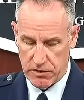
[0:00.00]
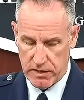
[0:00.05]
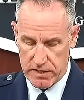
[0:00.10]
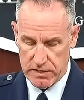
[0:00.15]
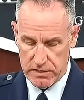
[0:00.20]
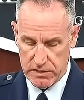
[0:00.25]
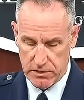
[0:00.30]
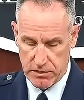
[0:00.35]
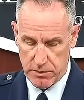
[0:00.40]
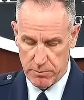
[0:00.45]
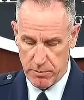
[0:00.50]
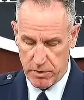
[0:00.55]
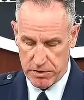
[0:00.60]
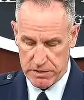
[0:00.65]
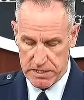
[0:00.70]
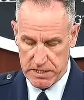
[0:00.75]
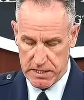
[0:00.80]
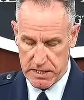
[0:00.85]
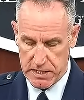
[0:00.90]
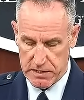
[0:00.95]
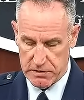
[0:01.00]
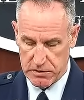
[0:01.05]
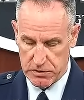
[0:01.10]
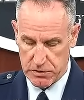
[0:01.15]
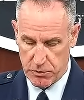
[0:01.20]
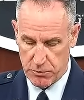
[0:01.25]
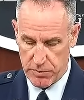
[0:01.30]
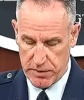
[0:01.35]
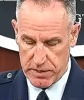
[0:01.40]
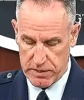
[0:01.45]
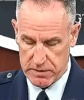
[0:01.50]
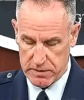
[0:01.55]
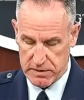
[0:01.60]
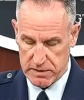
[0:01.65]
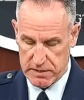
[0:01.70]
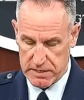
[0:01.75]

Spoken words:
Lester Martinez-Lopez,